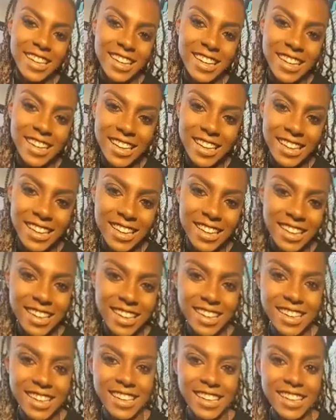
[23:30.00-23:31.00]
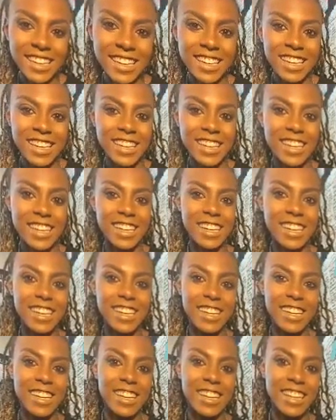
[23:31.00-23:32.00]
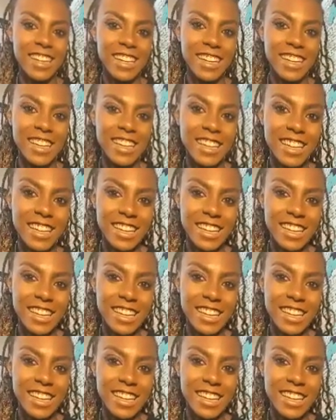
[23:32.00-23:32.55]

The person shown says nothing.